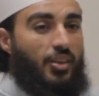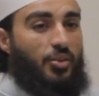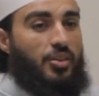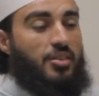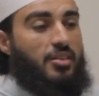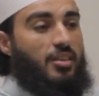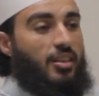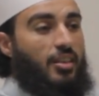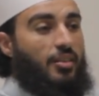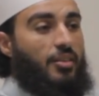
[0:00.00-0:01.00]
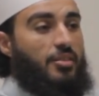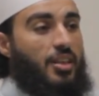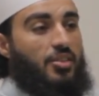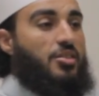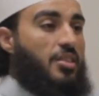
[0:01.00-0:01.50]
or this is the
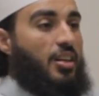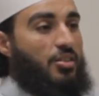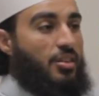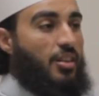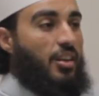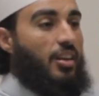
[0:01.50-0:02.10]
such and such,